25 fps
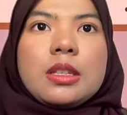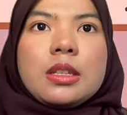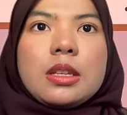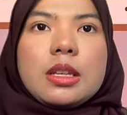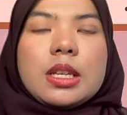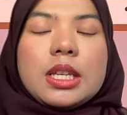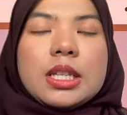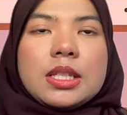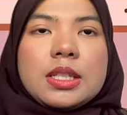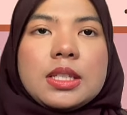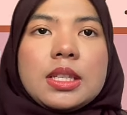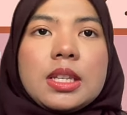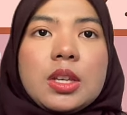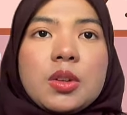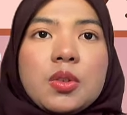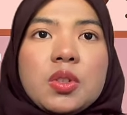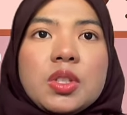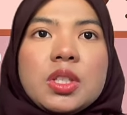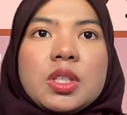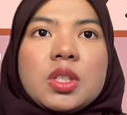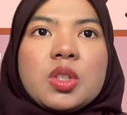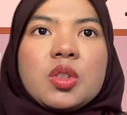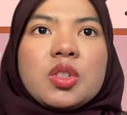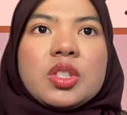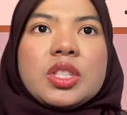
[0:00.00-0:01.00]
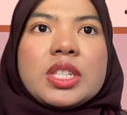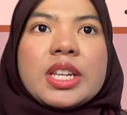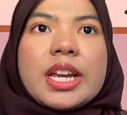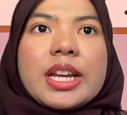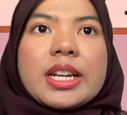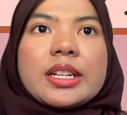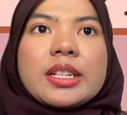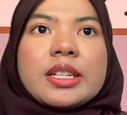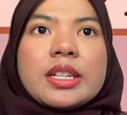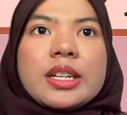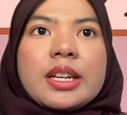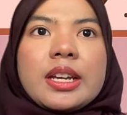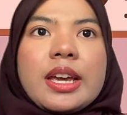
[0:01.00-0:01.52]
is used to
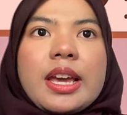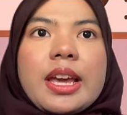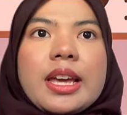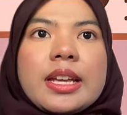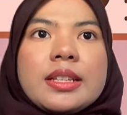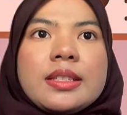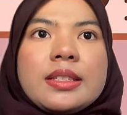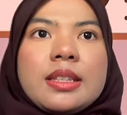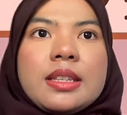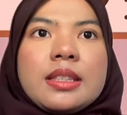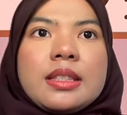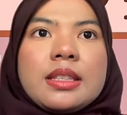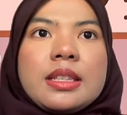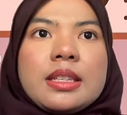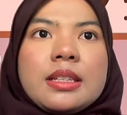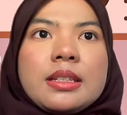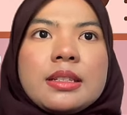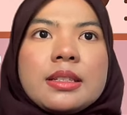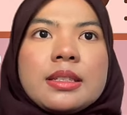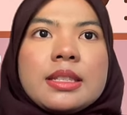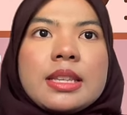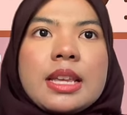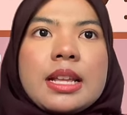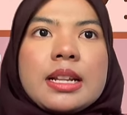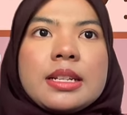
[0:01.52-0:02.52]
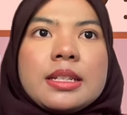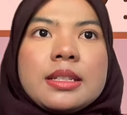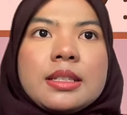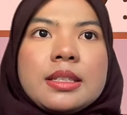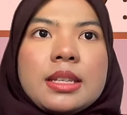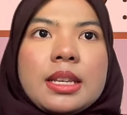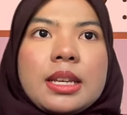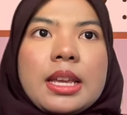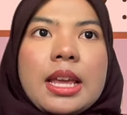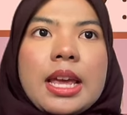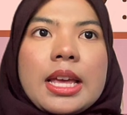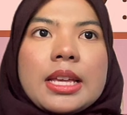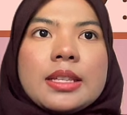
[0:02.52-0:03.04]
check the acetyl
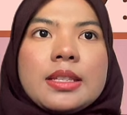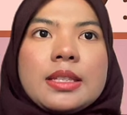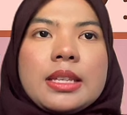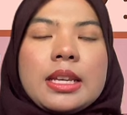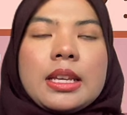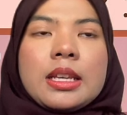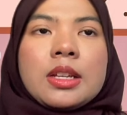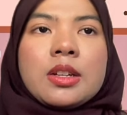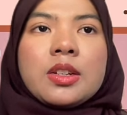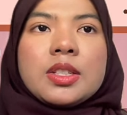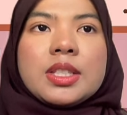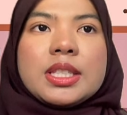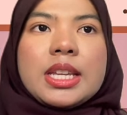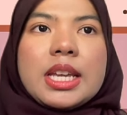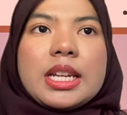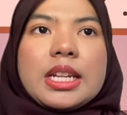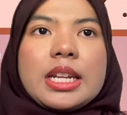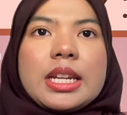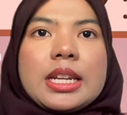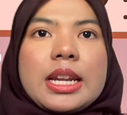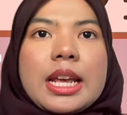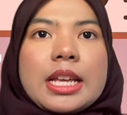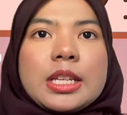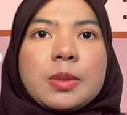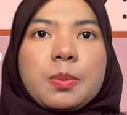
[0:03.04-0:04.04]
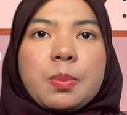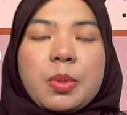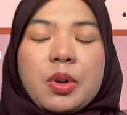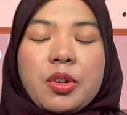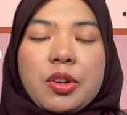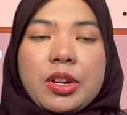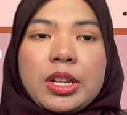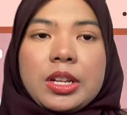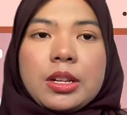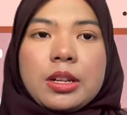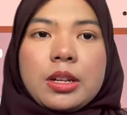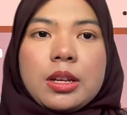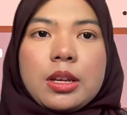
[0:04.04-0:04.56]
salicylic acid content in
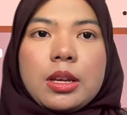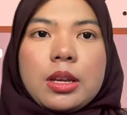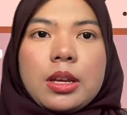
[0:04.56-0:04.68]
aspirin.